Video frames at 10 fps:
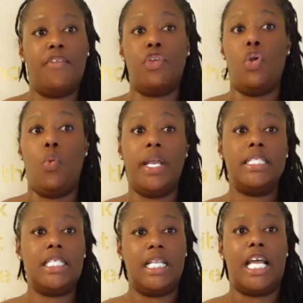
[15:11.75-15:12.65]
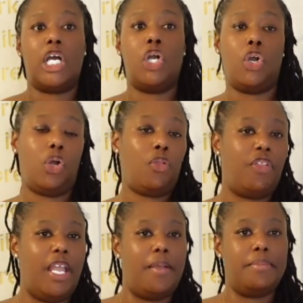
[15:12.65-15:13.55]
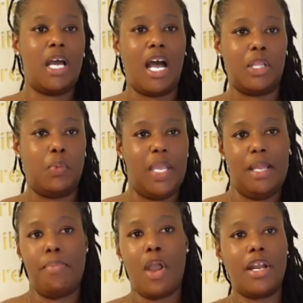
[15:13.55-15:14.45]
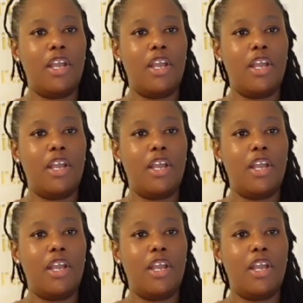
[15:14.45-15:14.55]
if you're going to like a girl themed Halloween party